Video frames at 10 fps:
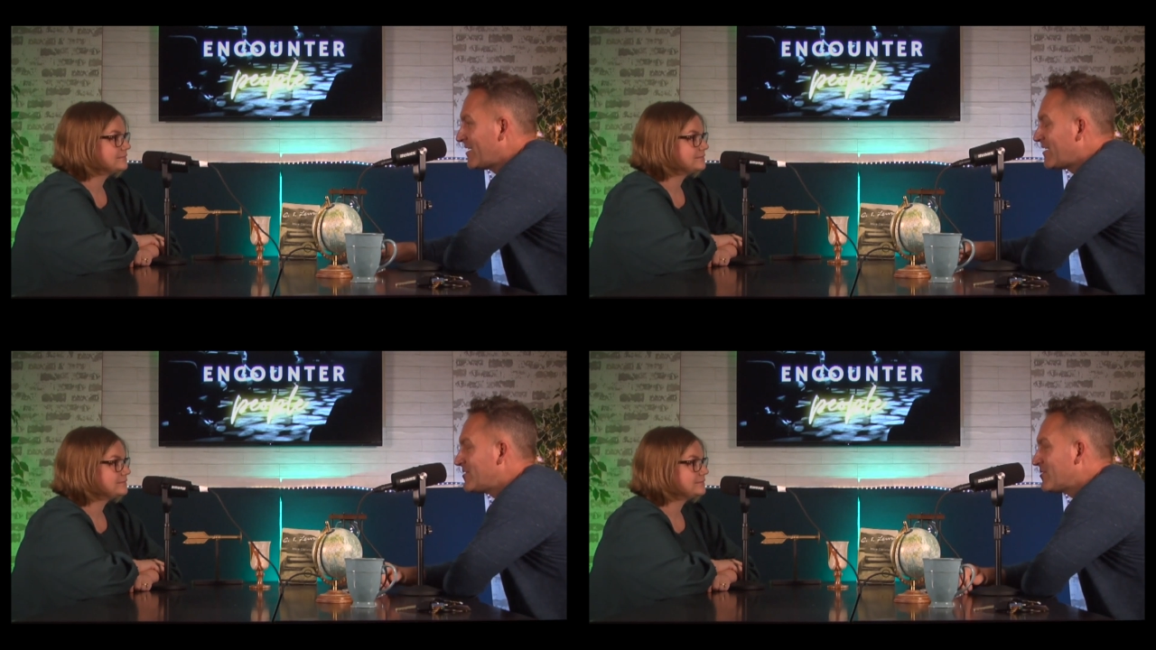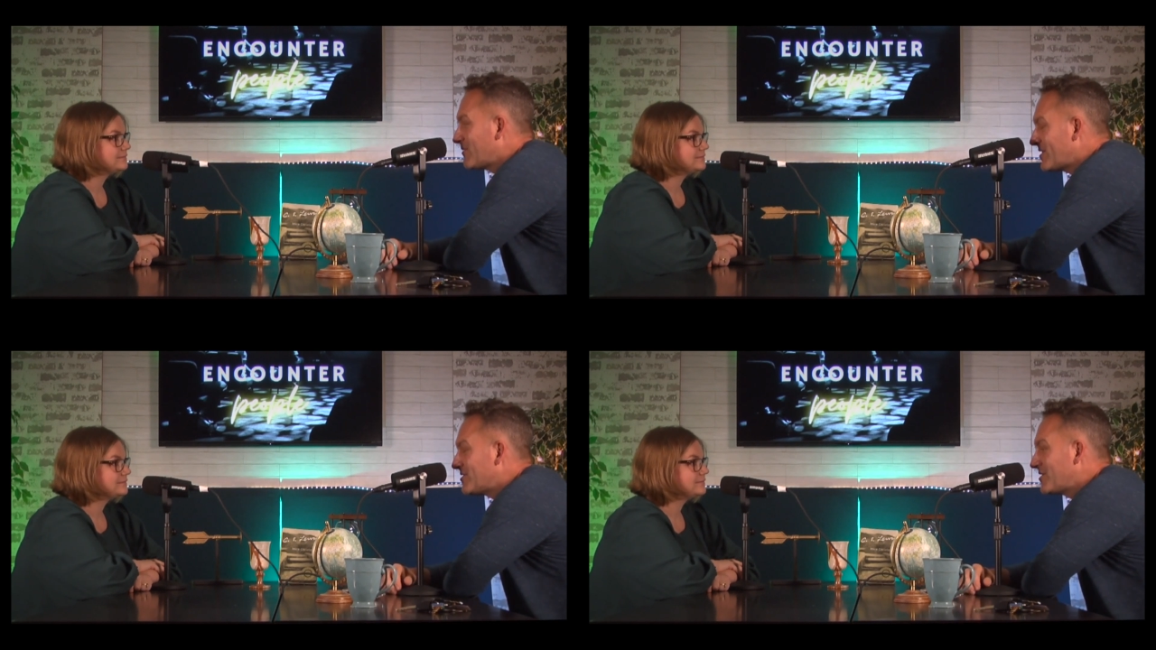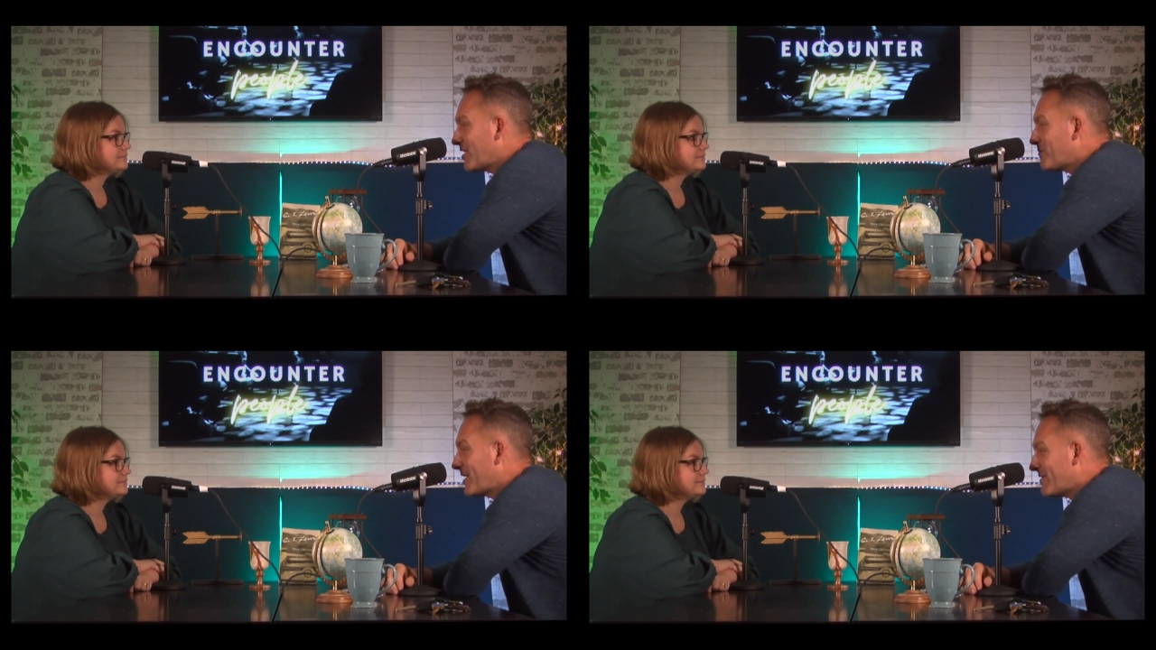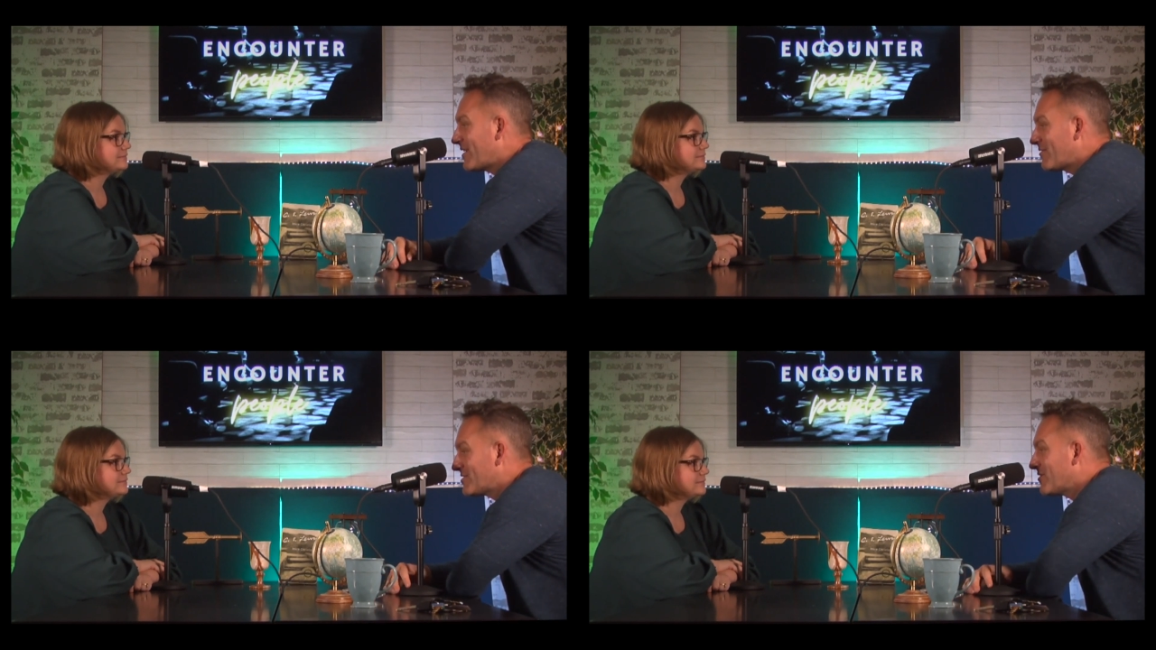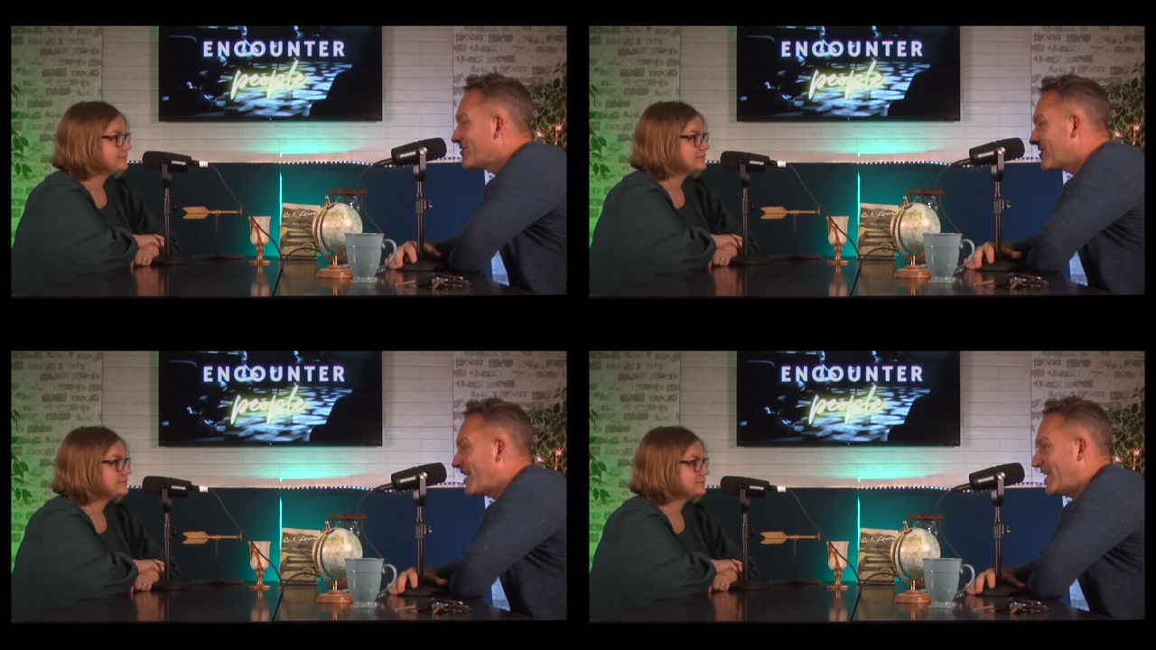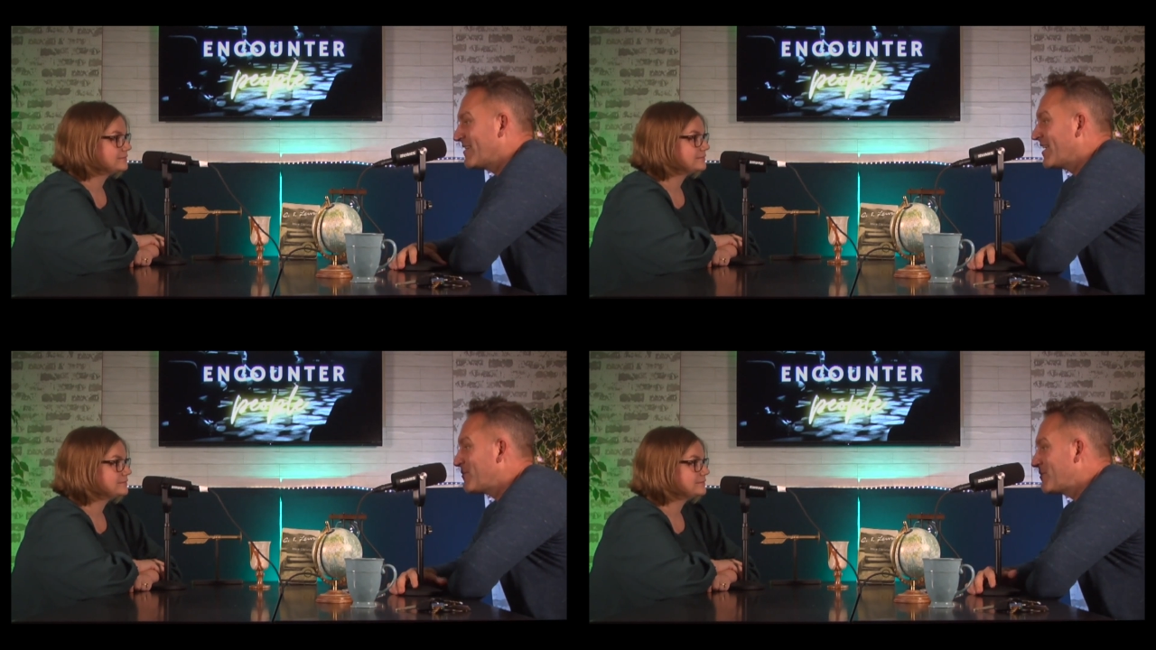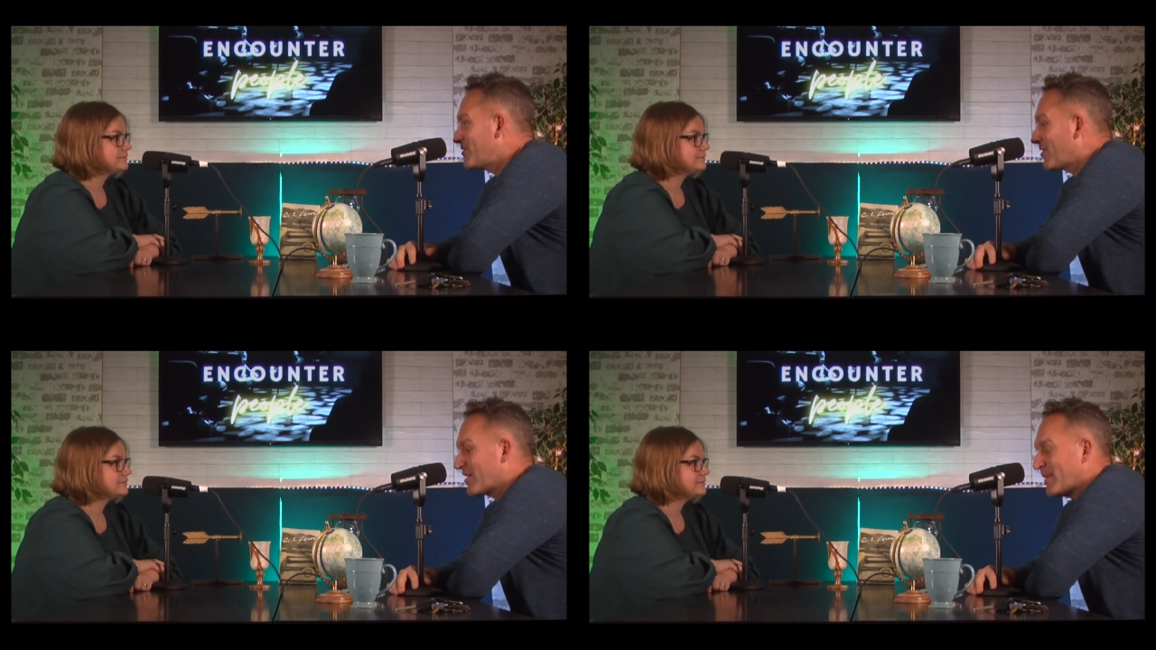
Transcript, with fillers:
Speaker 1: into righteous young men that are salt and light and light up the dark.